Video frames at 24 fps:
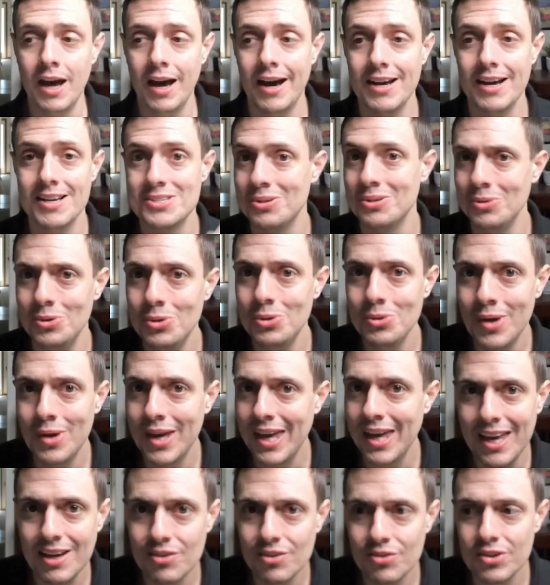Uh, so you
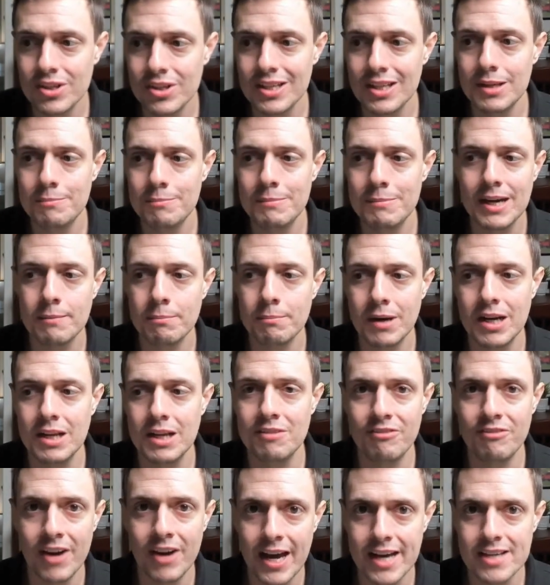can't really make money
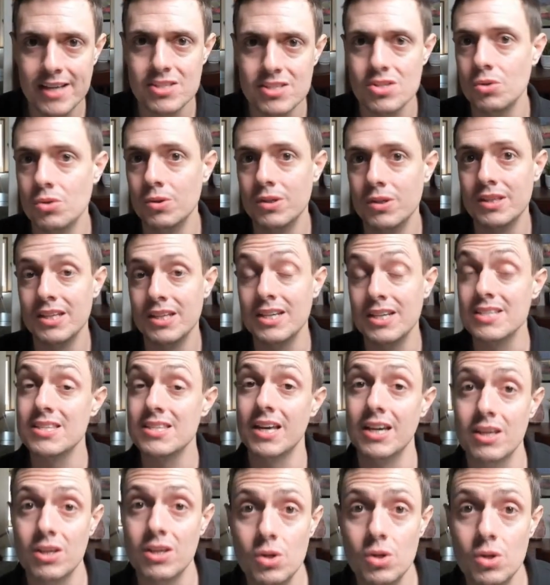fast doing things
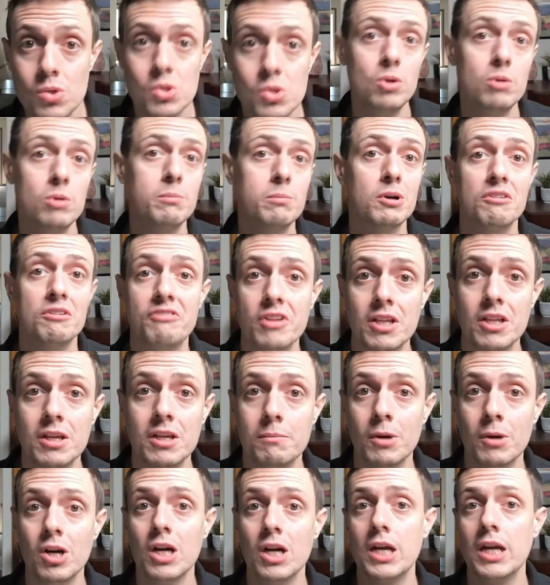like YouTube or affiliate
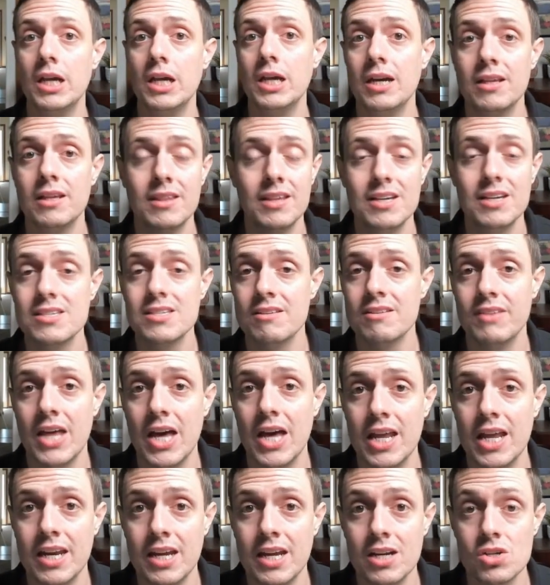marketing, things of
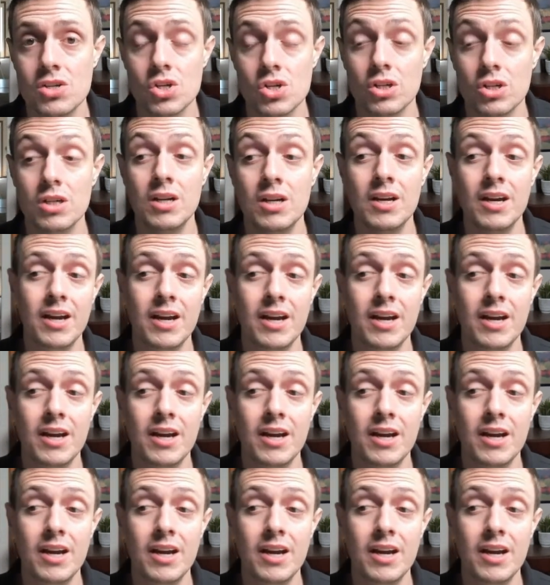that nature.